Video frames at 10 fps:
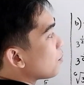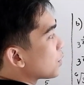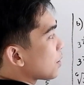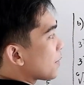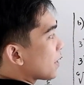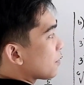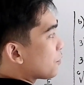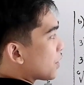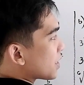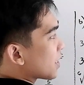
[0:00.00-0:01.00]
Multiply
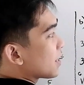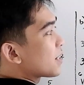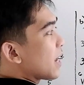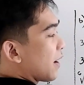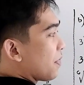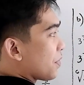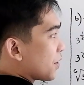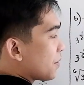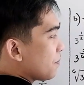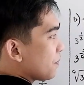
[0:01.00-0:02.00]
the first and the second
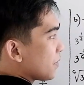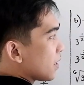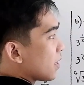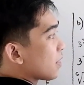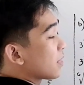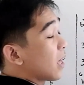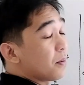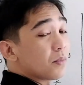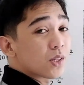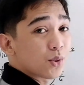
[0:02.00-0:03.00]
term
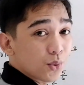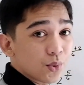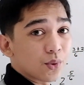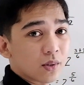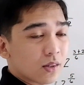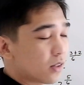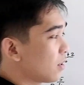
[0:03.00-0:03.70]
times 2.